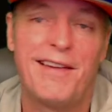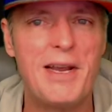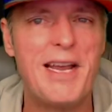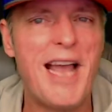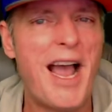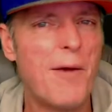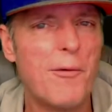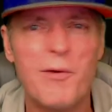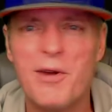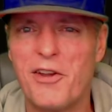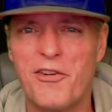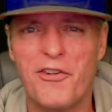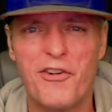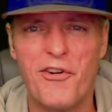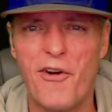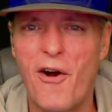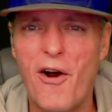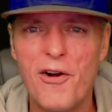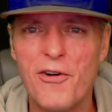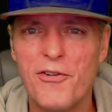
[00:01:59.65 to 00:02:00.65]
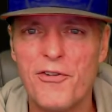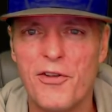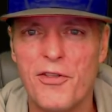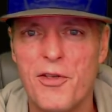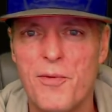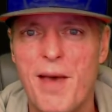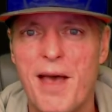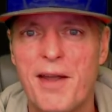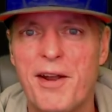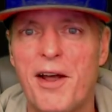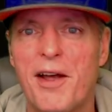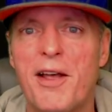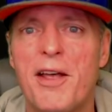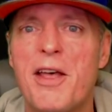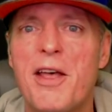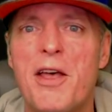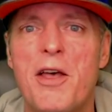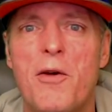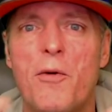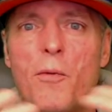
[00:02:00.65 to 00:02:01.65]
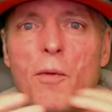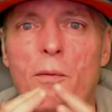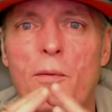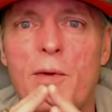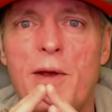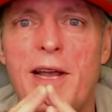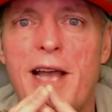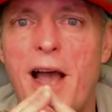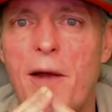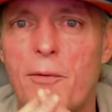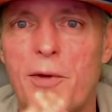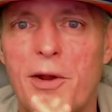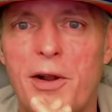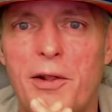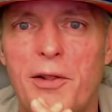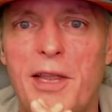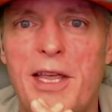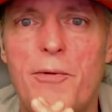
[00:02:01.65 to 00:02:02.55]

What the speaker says: We got rid of charge in the meta when we got rid of